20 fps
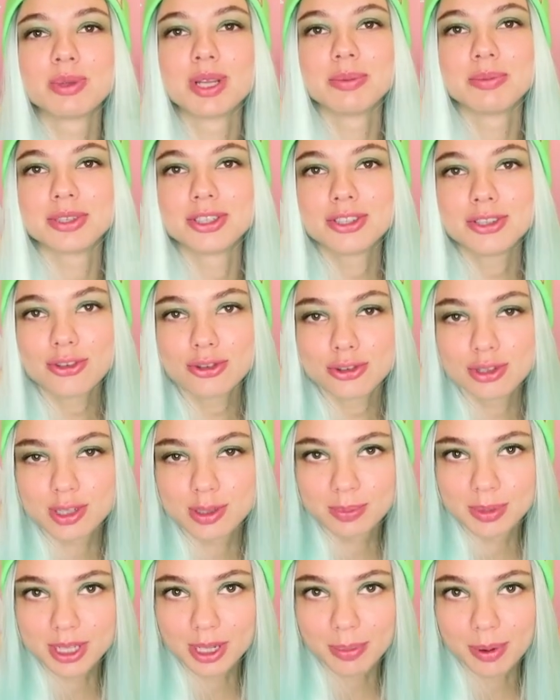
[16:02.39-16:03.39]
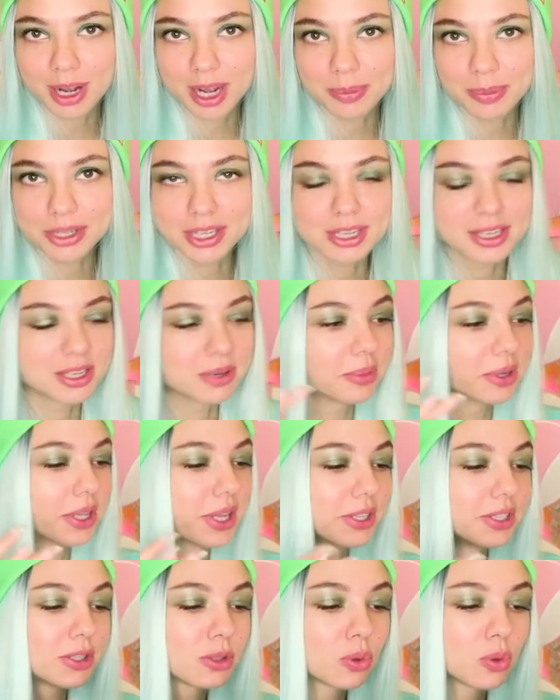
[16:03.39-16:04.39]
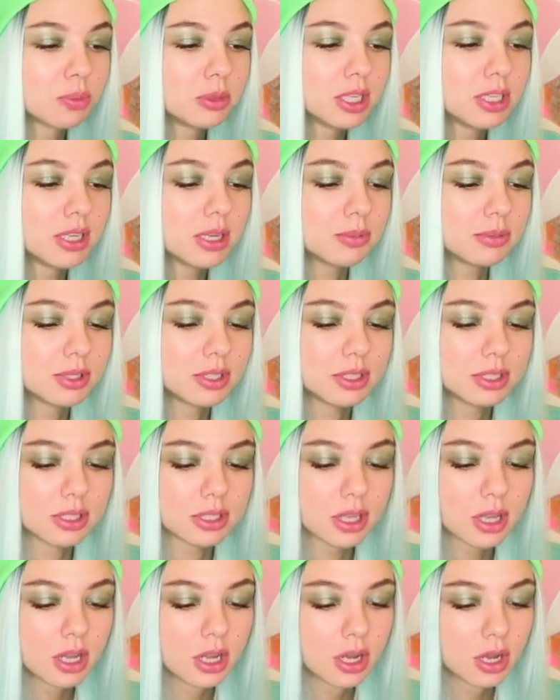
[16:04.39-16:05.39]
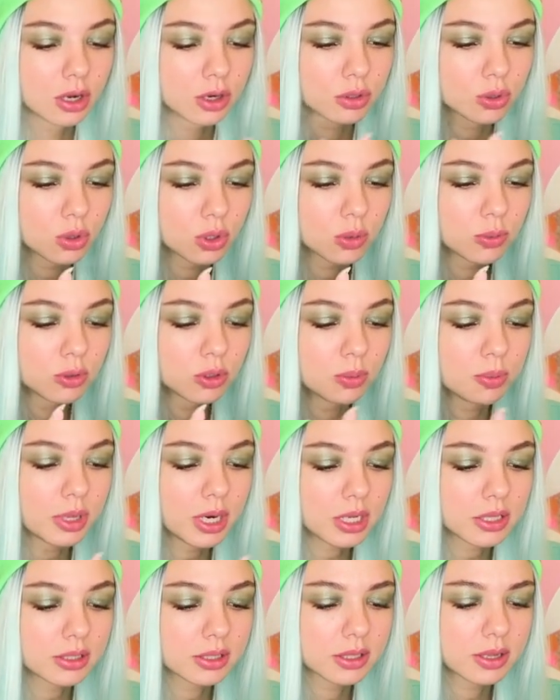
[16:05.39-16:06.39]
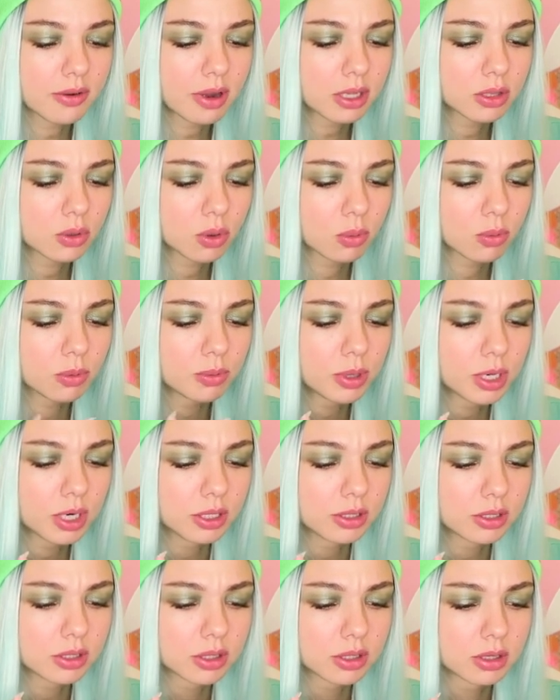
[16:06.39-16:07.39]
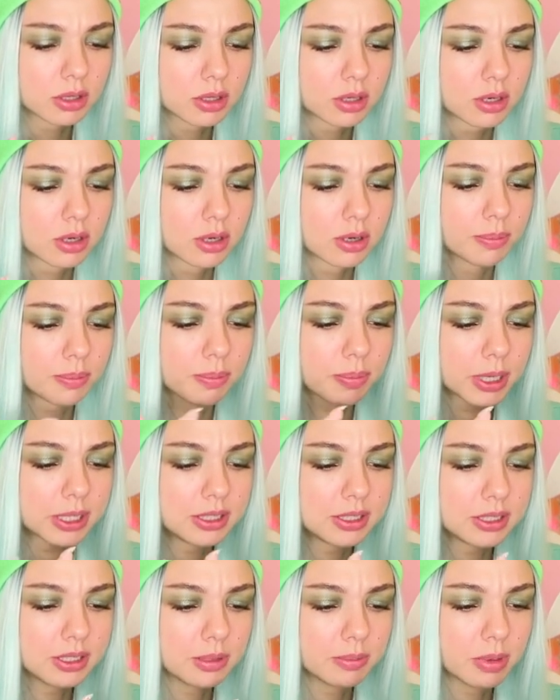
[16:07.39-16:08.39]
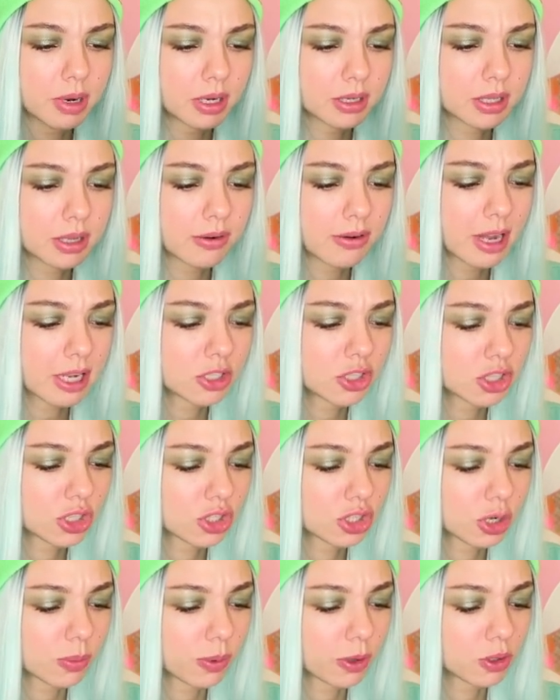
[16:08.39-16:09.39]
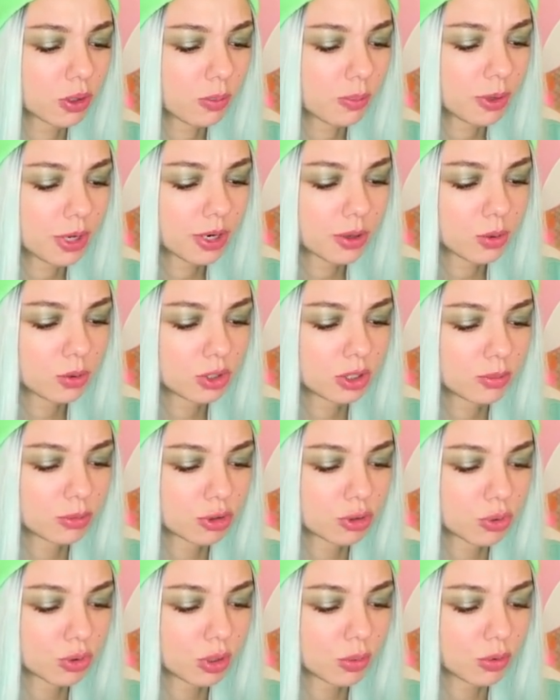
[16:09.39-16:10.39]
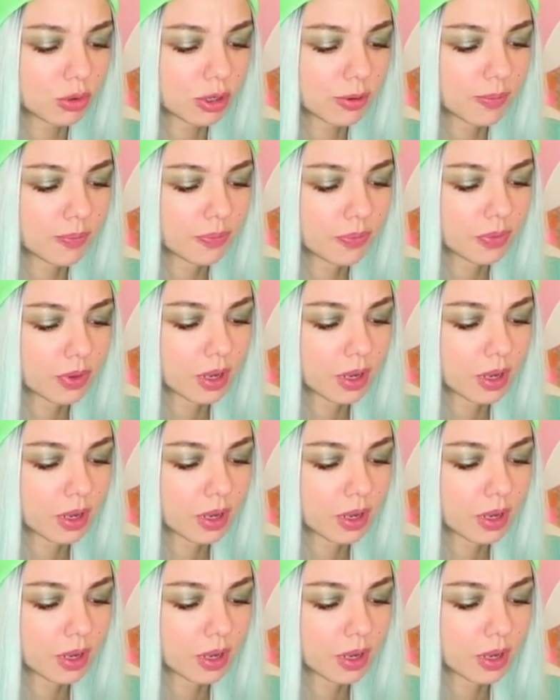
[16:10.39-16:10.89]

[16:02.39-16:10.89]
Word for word: Could you explain please why is it near the toilet? Okay, we need to clean up. Tom, clean up please. Thank you. Ginger, let's go to eat something.